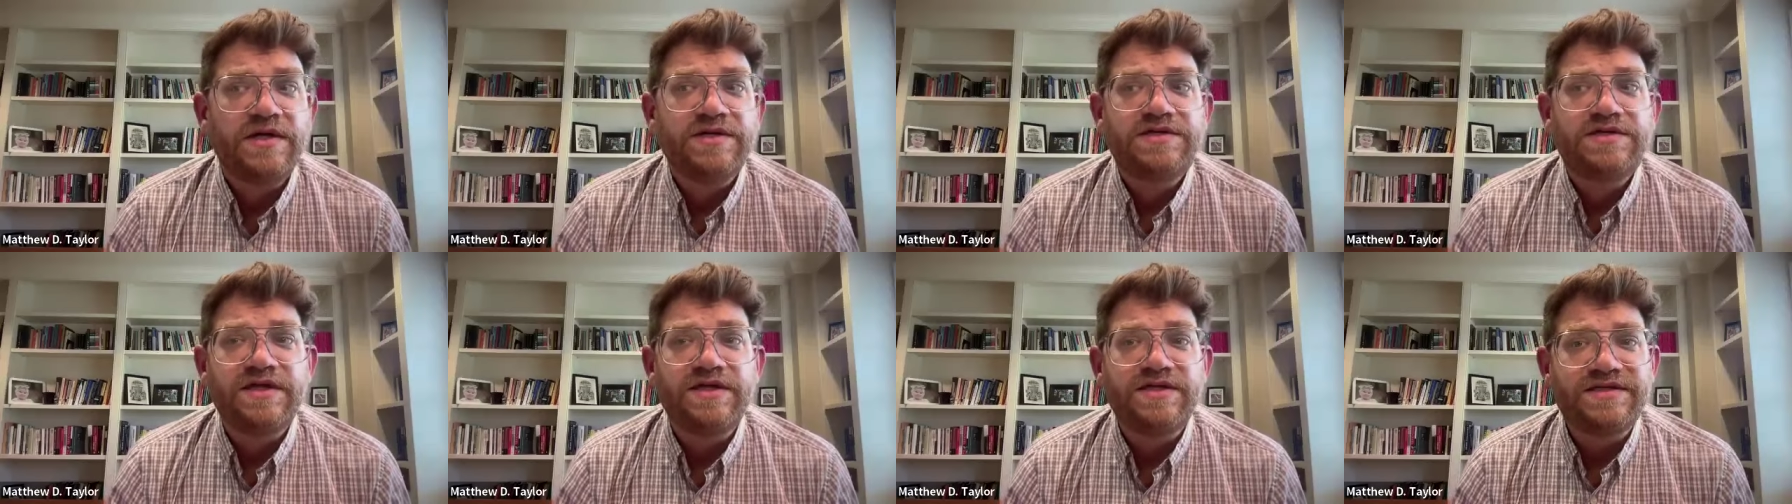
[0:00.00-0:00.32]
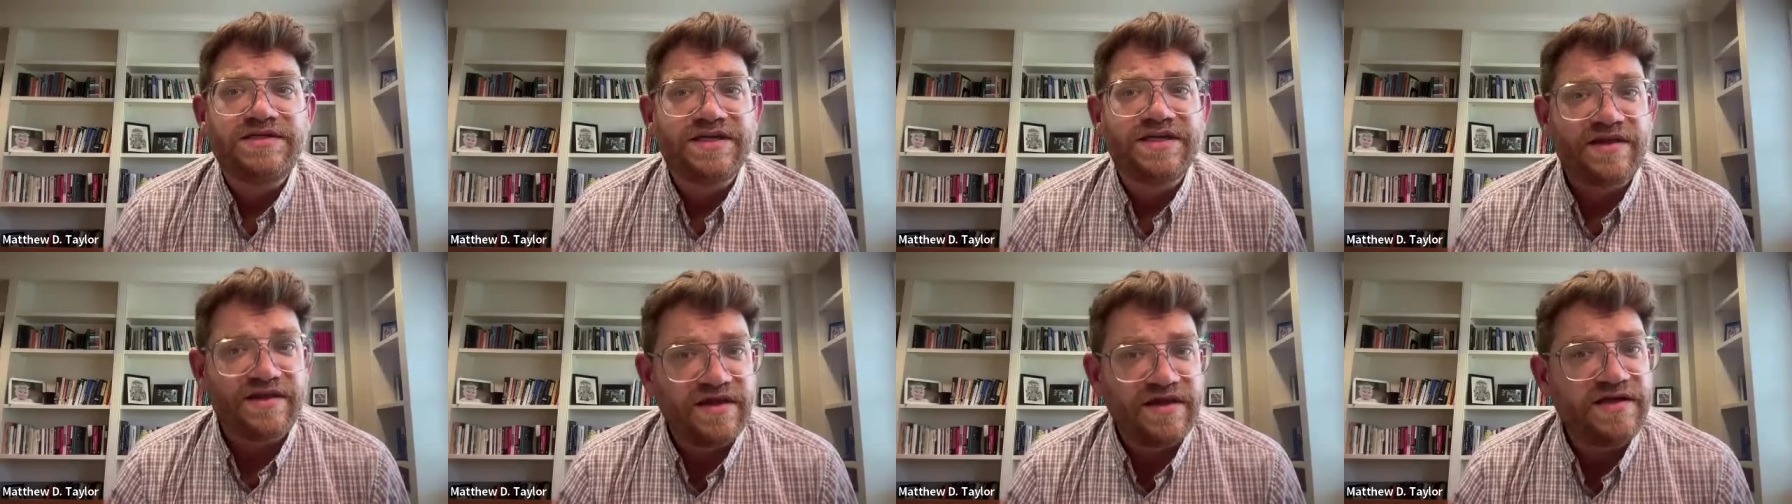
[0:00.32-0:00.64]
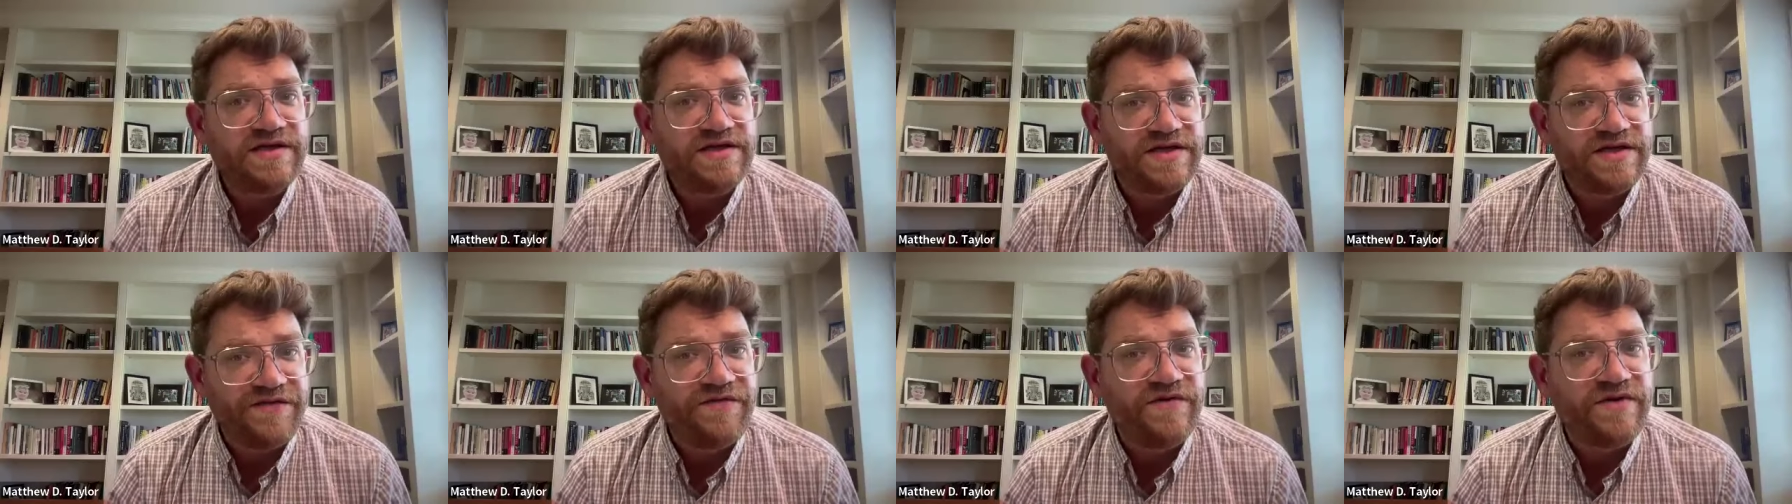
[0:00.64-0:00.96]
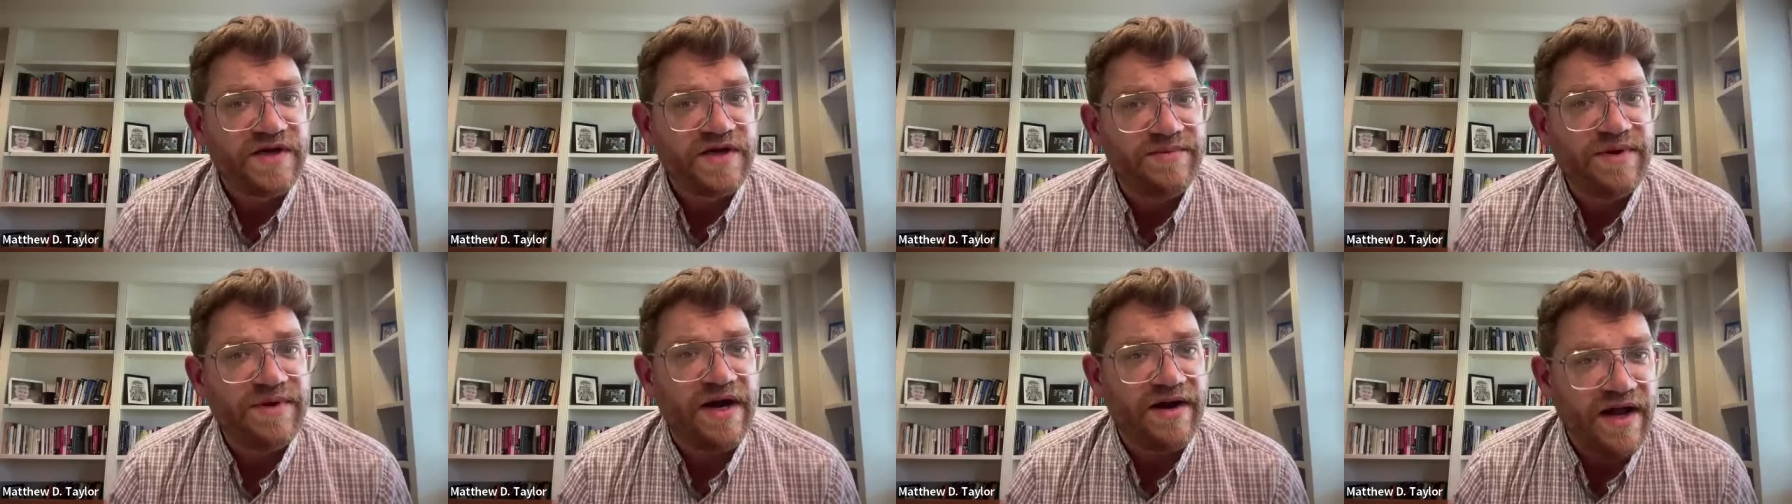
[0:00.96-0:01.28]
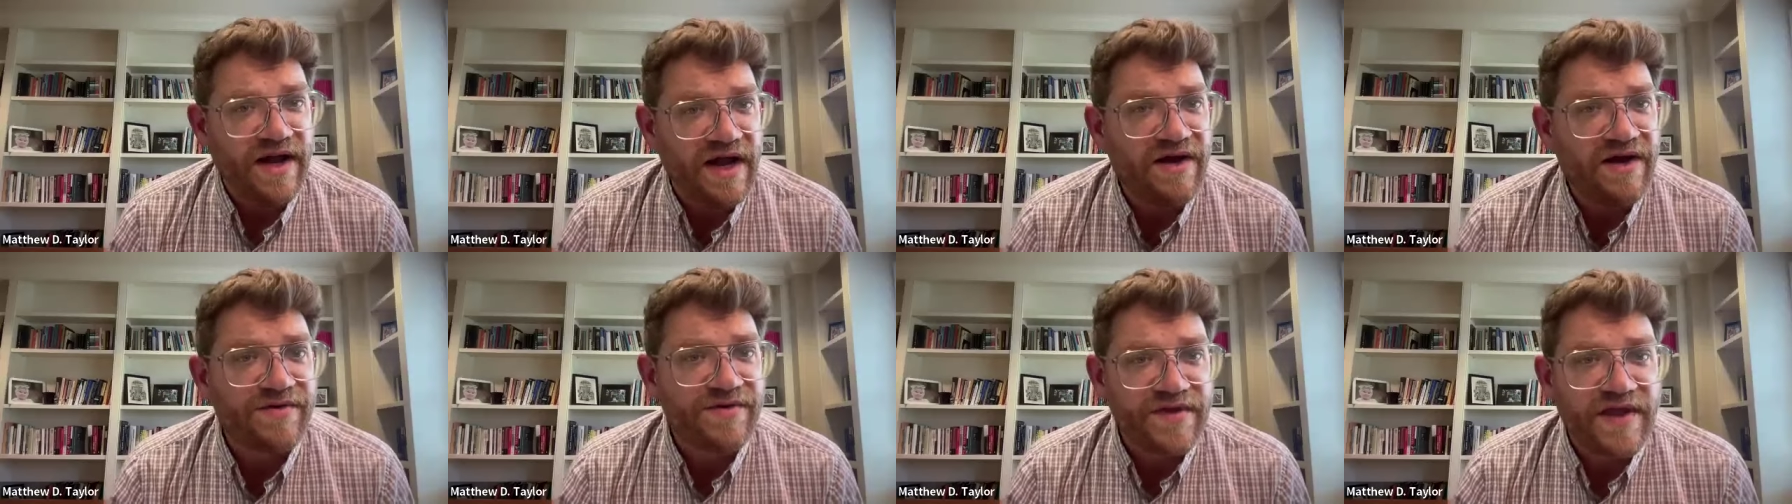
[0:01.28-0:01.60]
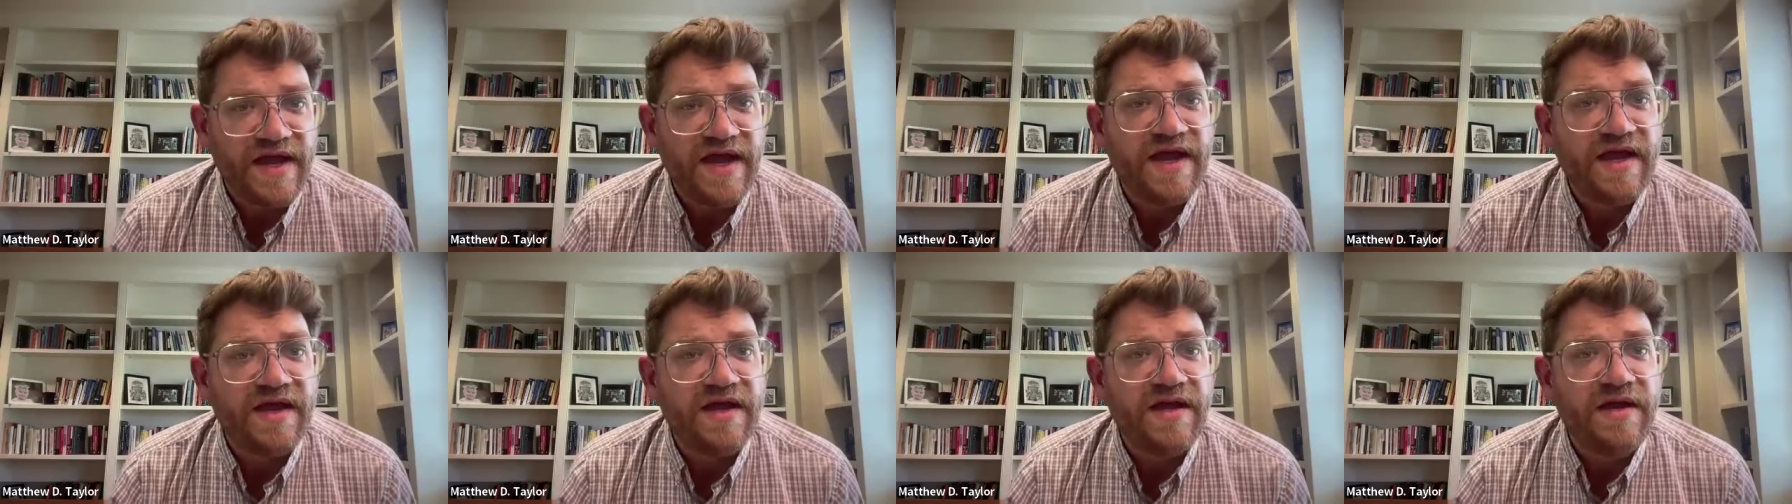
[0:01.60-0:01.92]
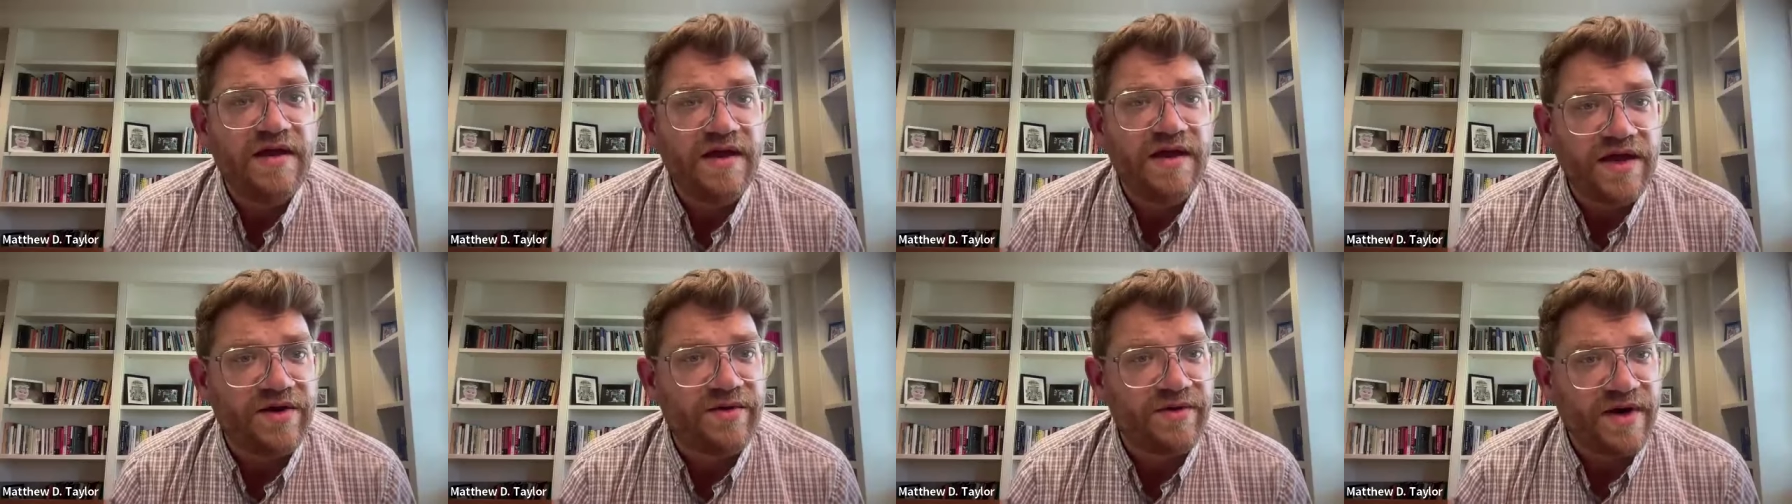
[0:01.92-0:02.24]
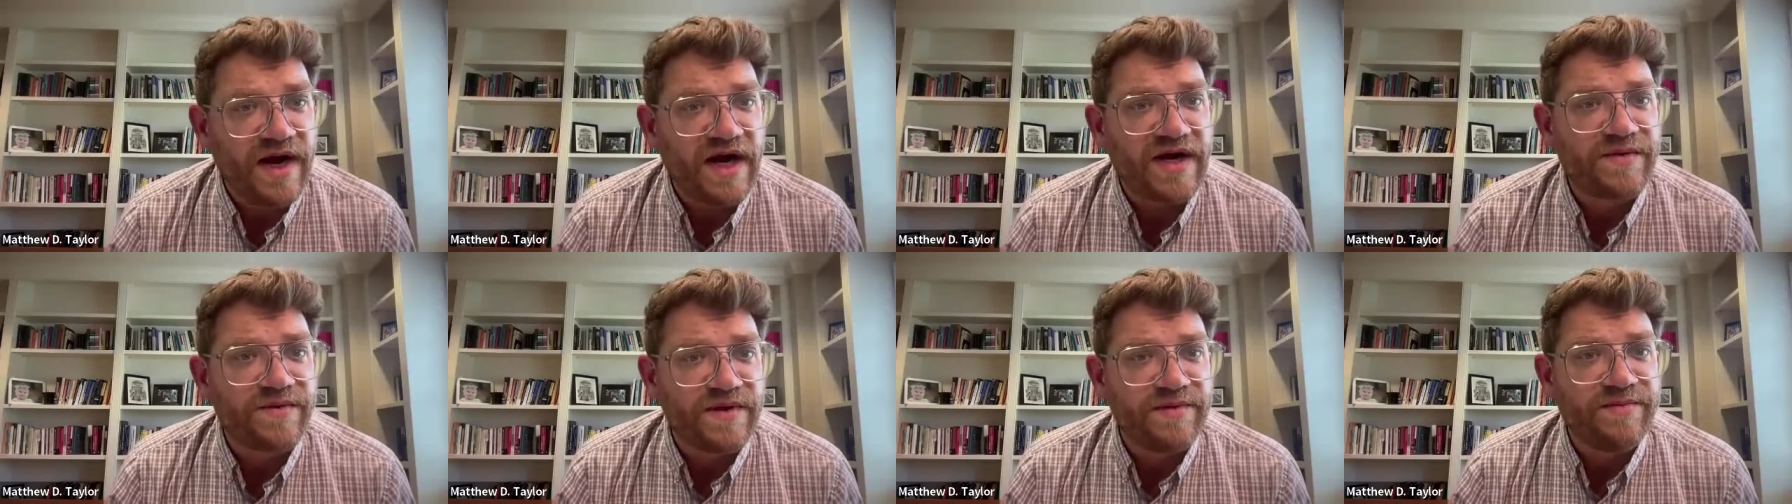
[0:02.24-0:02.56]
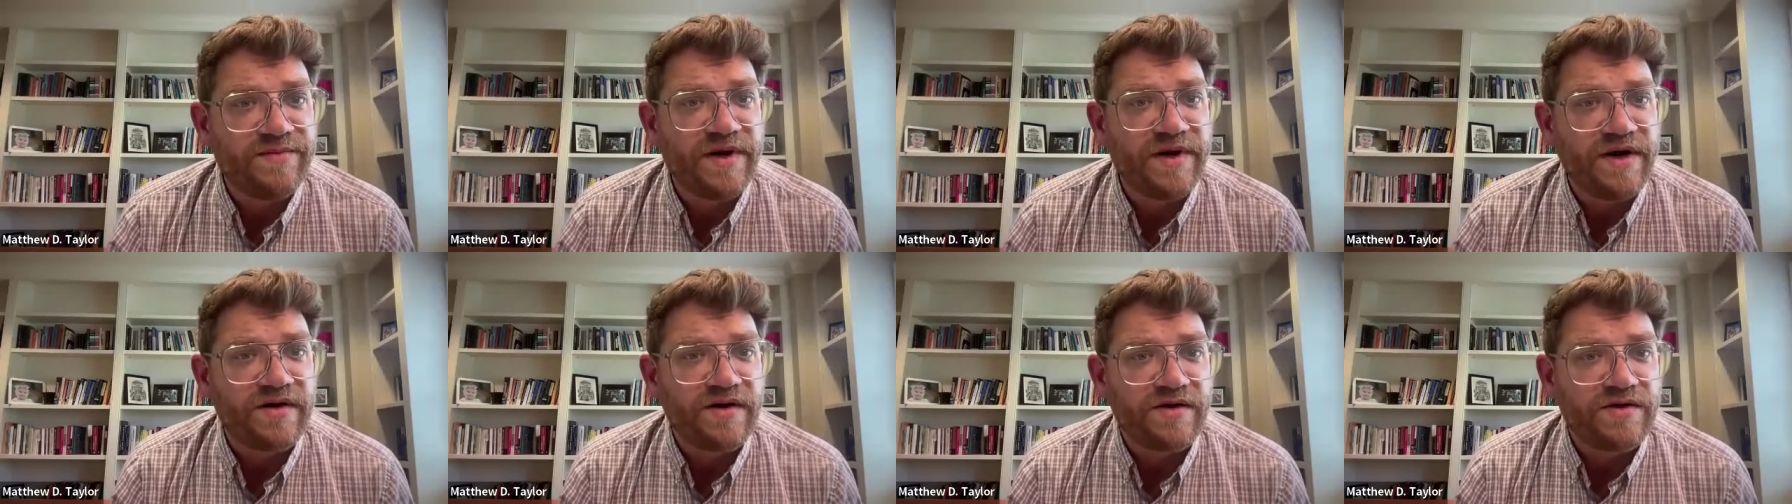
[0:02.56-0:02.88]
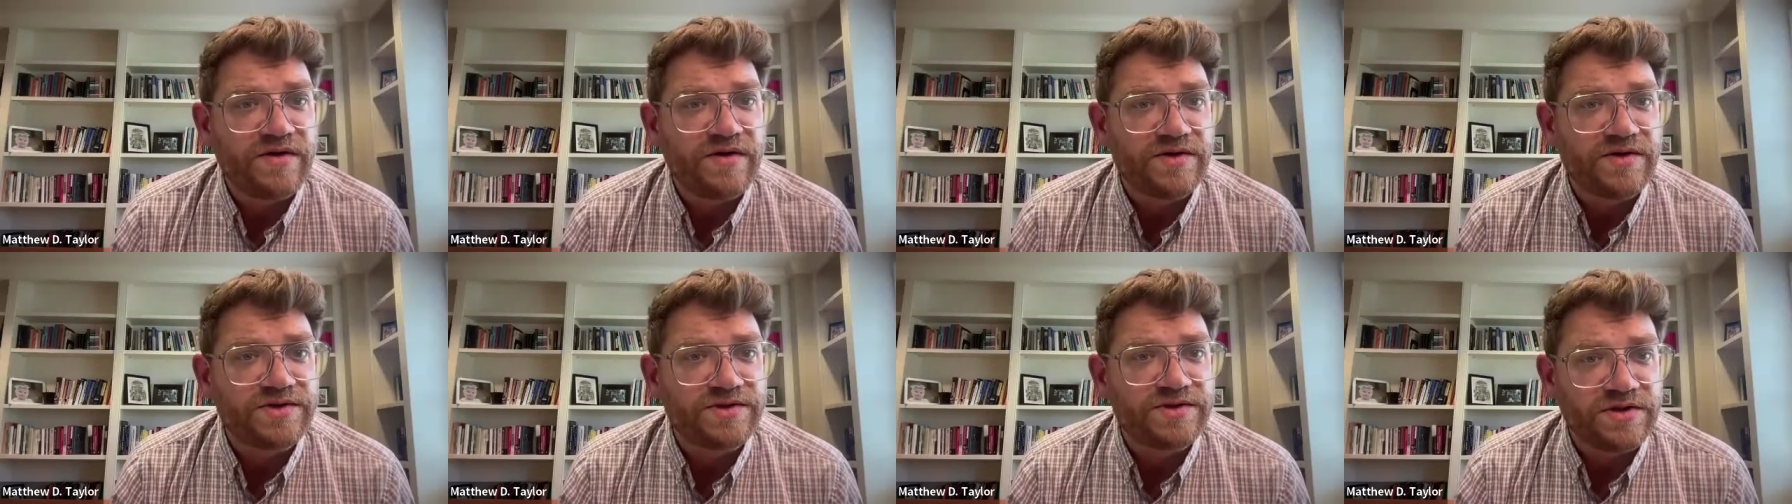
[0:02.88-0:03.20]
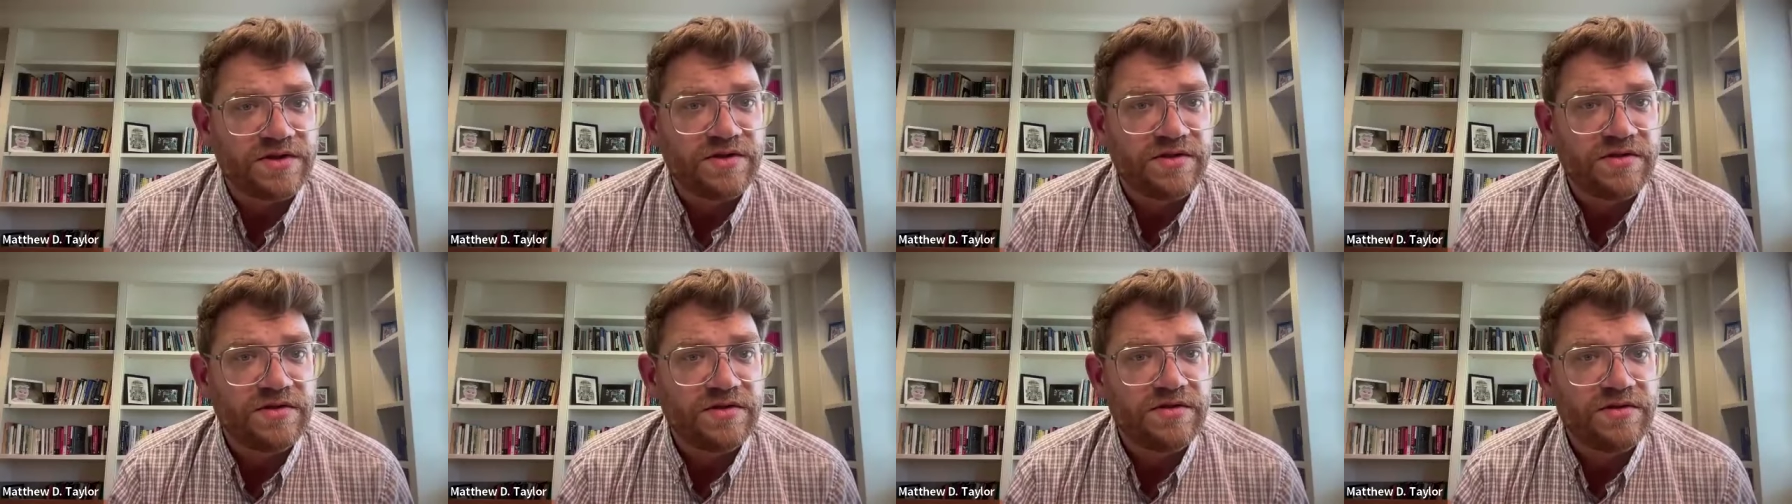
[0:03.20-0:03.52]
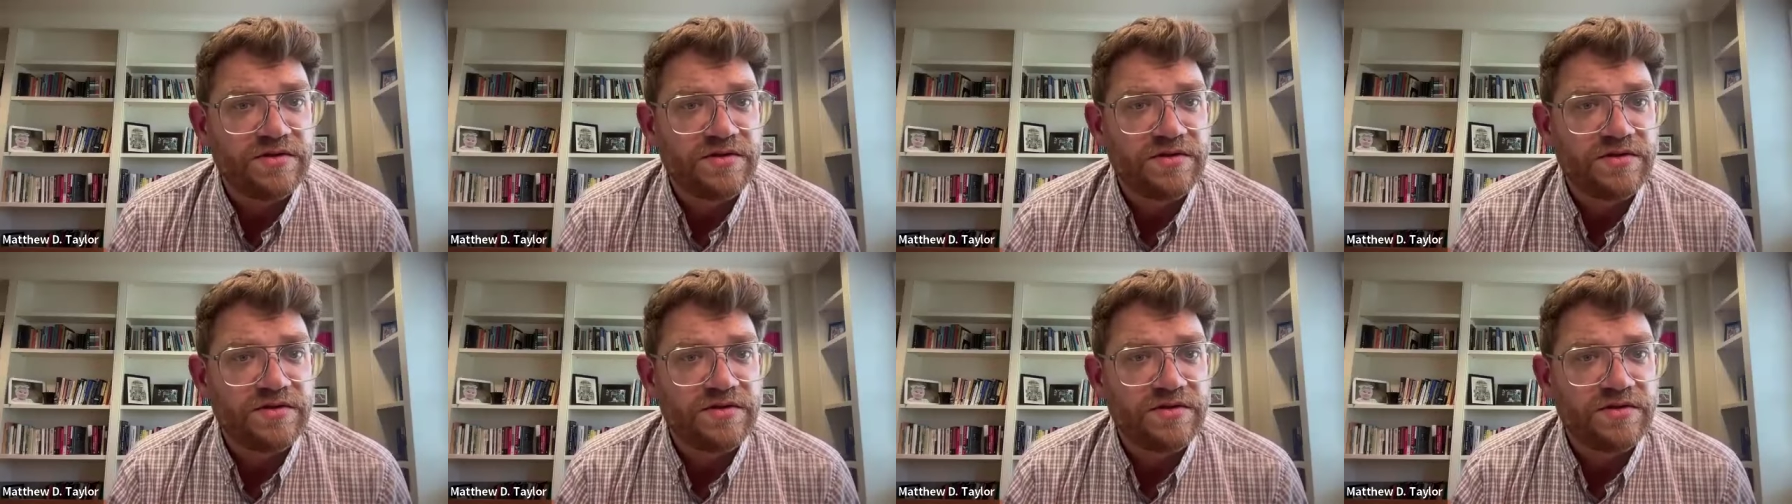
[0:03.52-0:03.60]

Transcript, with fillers: to to think differently about how they interact with American culture.